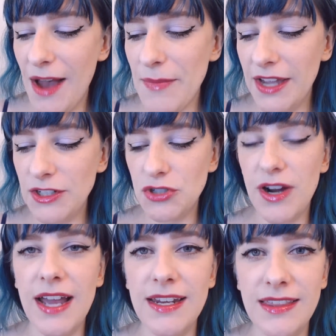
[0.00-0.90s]
um, I
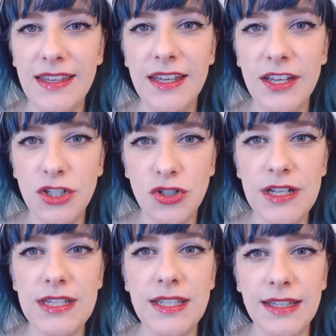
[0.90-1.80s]
tried the
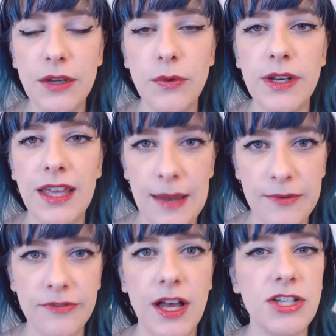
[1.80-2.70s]
Catrice Liquid
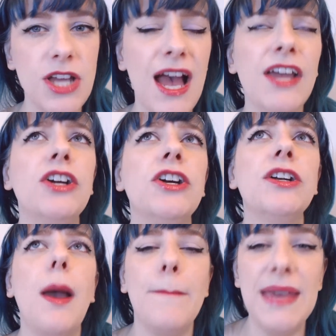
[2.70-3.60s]
Camouflage. I
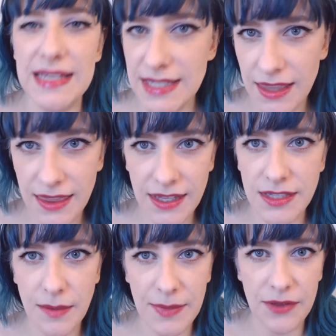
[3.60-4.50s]
heard amazing
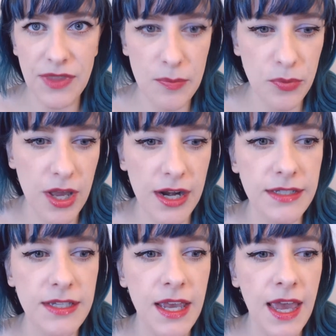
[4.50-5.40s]
things about that
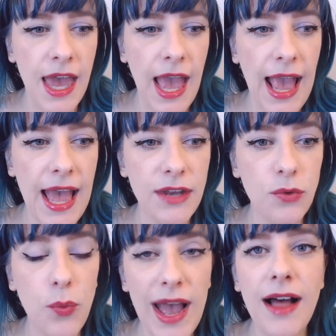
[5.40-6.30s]
product,
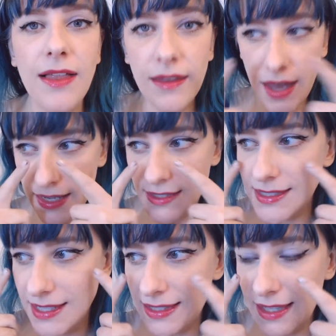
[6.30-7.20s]
and while I
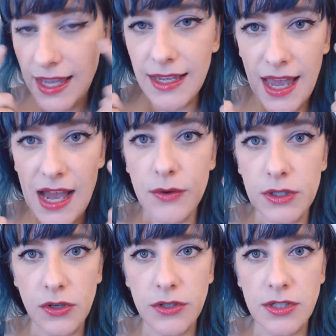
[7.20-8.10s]
did like how
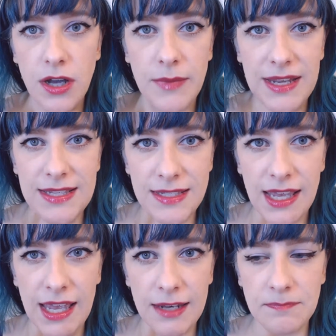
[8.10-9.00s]
it looked on my
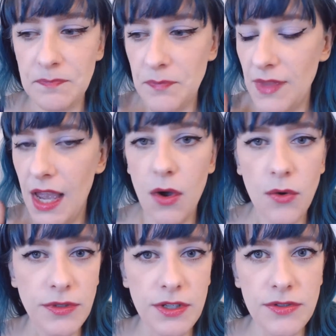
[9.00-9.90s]
skin, I
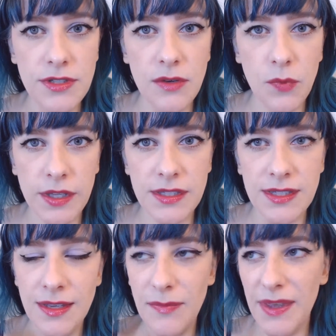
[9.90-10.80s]
only used it
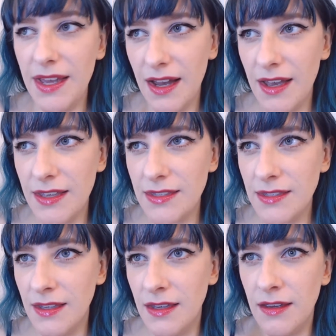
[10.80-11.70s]
once
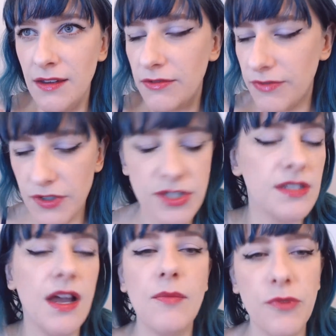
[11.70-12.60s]
because for
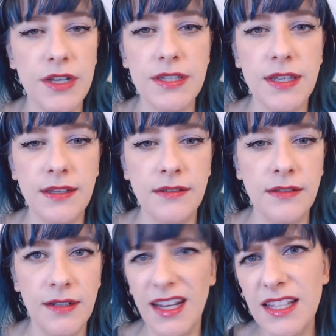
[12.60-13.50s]
some reason
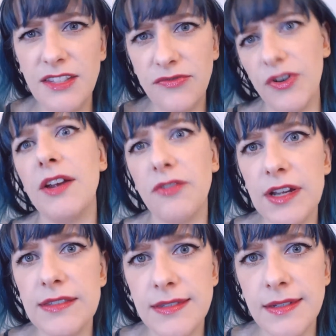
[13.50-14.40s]
it's
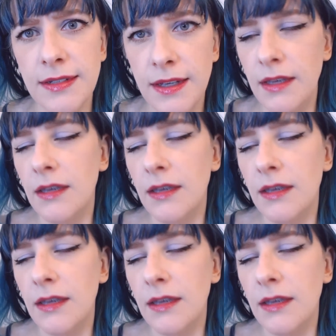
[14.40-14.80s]
fragranced.